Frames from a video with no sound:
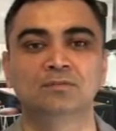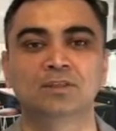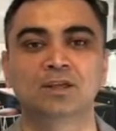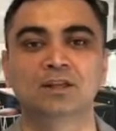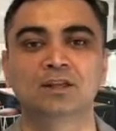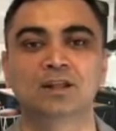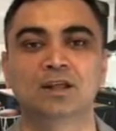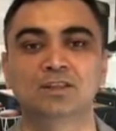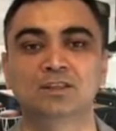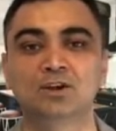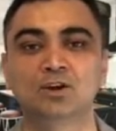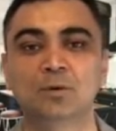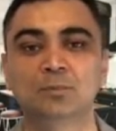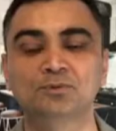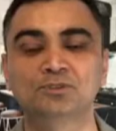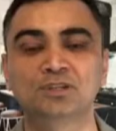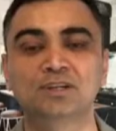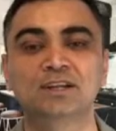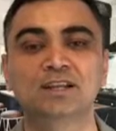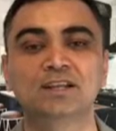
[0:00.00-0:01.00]
Then other
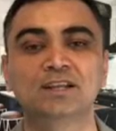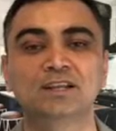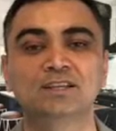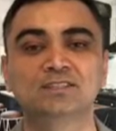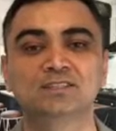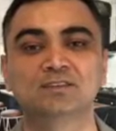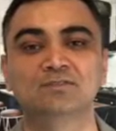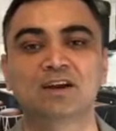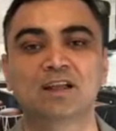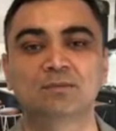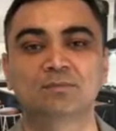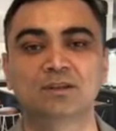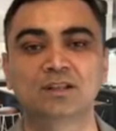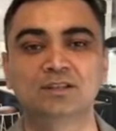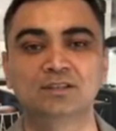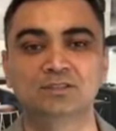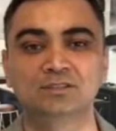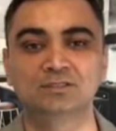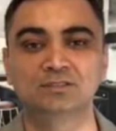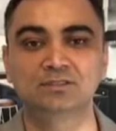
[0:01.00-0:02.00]
opportunity is available
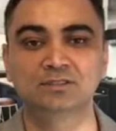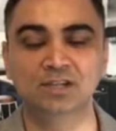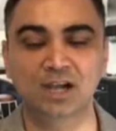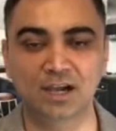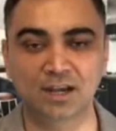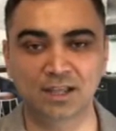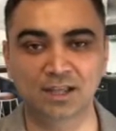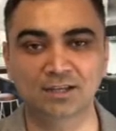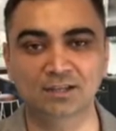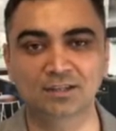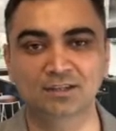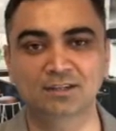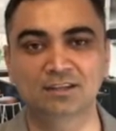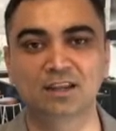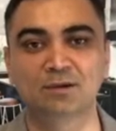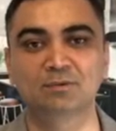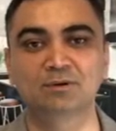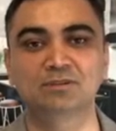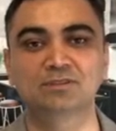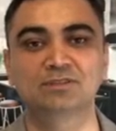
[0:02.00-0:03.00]
in Tarneit,
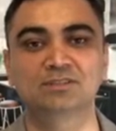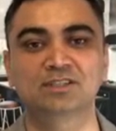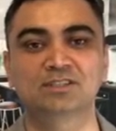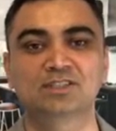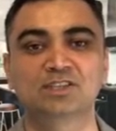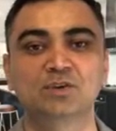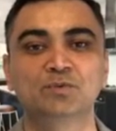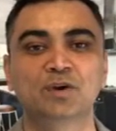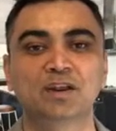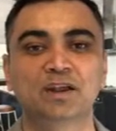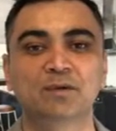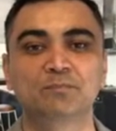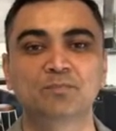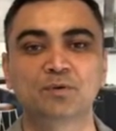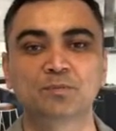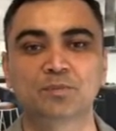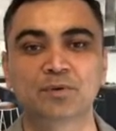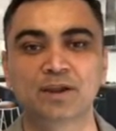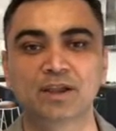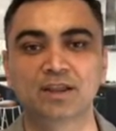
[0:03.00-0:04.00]
number 61
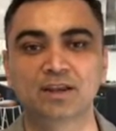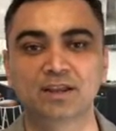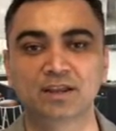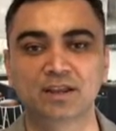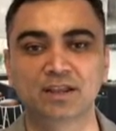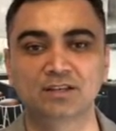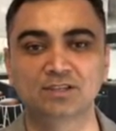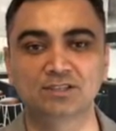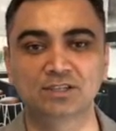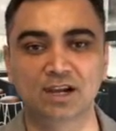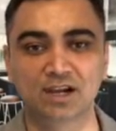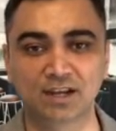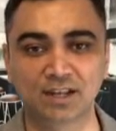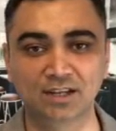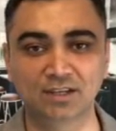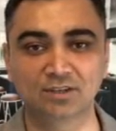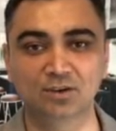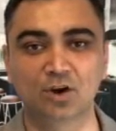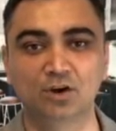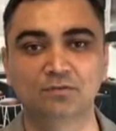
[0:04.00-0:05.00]
Emperor Parade in
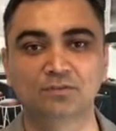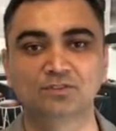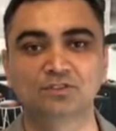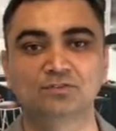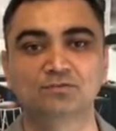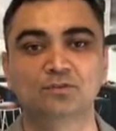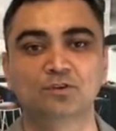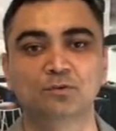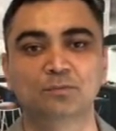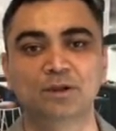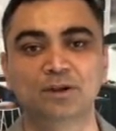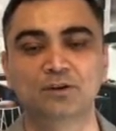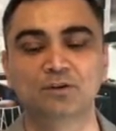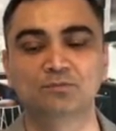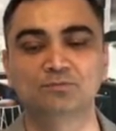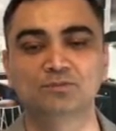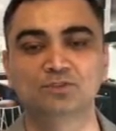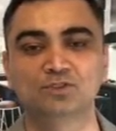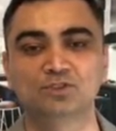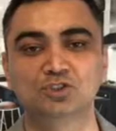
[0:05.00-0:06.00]
Tarneit, offers four
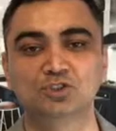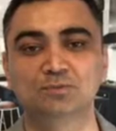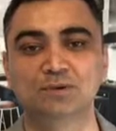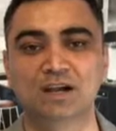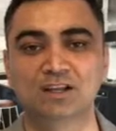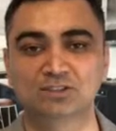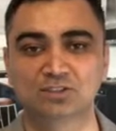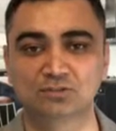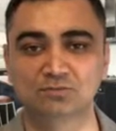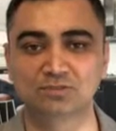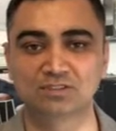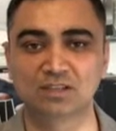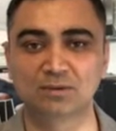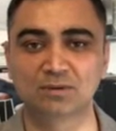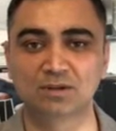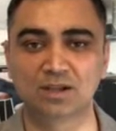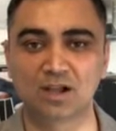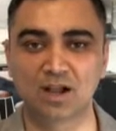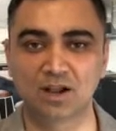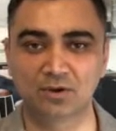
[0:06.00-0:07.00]
bedrooms, two bathrooms,
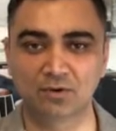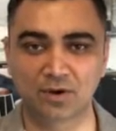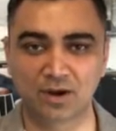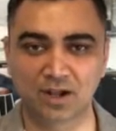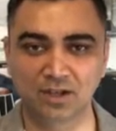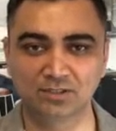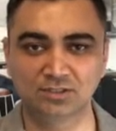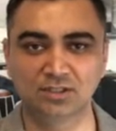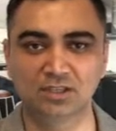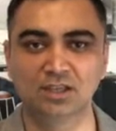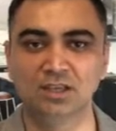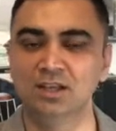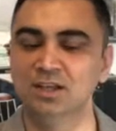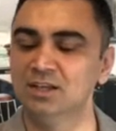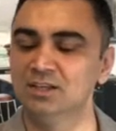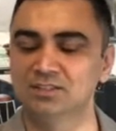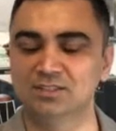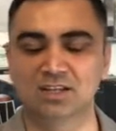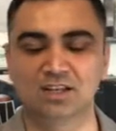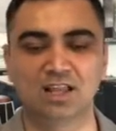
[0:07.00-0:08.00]
double car garage.
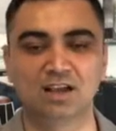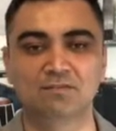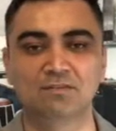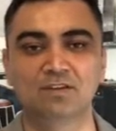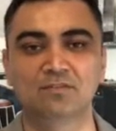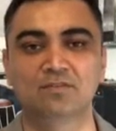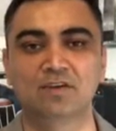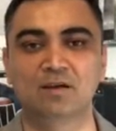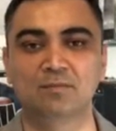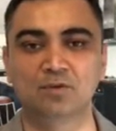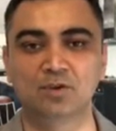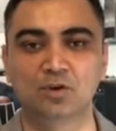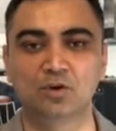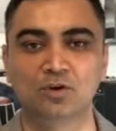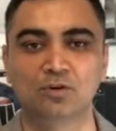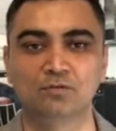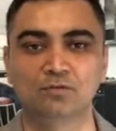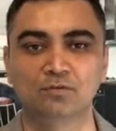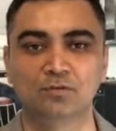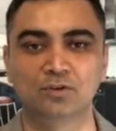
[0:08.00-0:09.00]
It's a lovely family
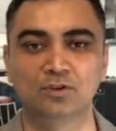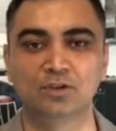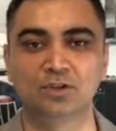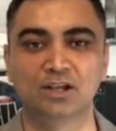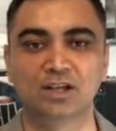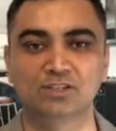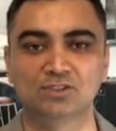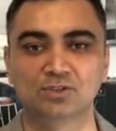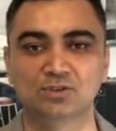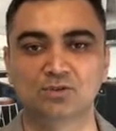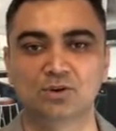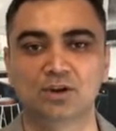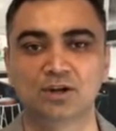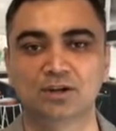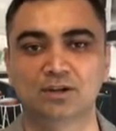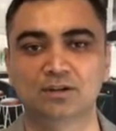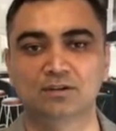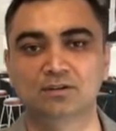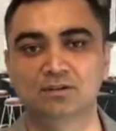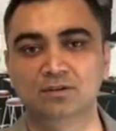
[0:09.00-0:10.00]
home for you guys to call
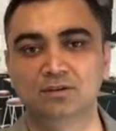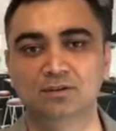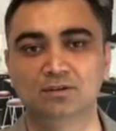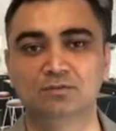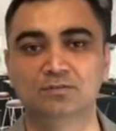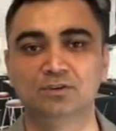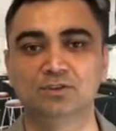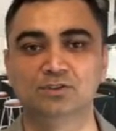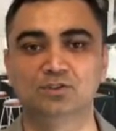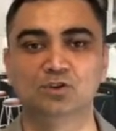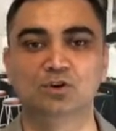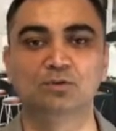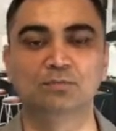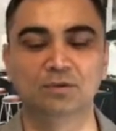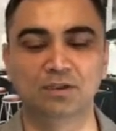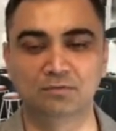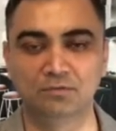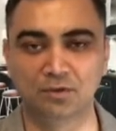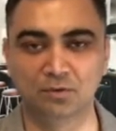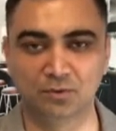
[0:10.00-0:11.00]
it your first
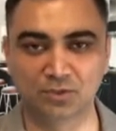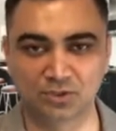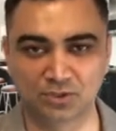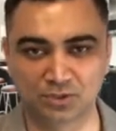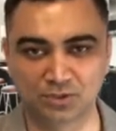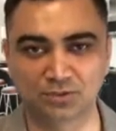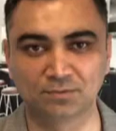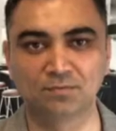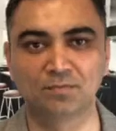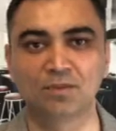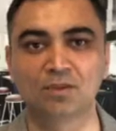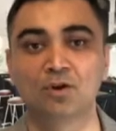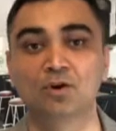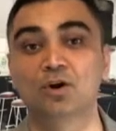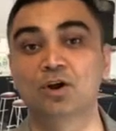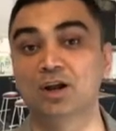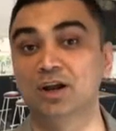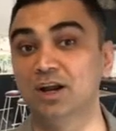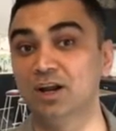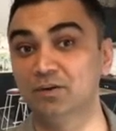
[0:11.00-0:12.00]
home if you wish to,
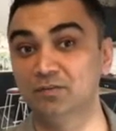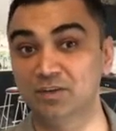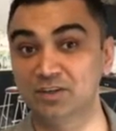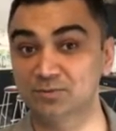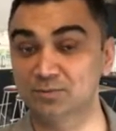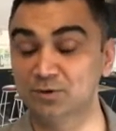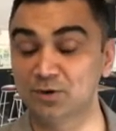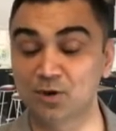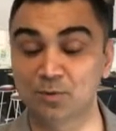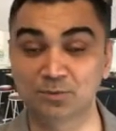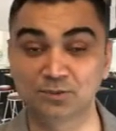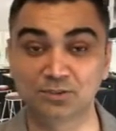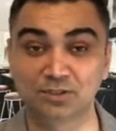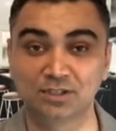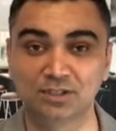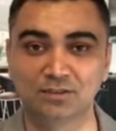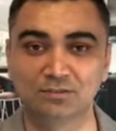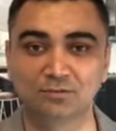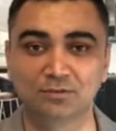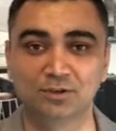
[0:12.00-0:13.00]
or an investment
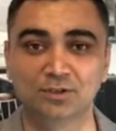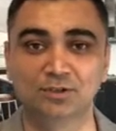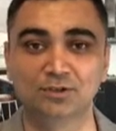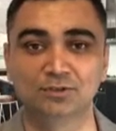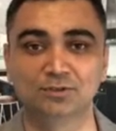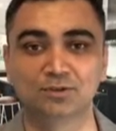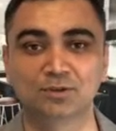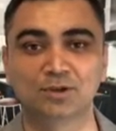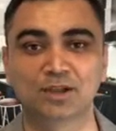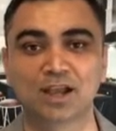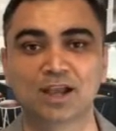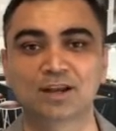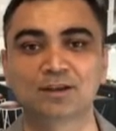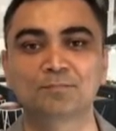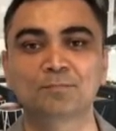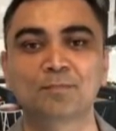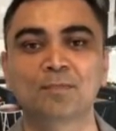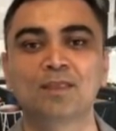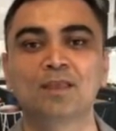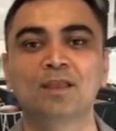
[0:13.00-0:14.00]
opportunity for you to look at.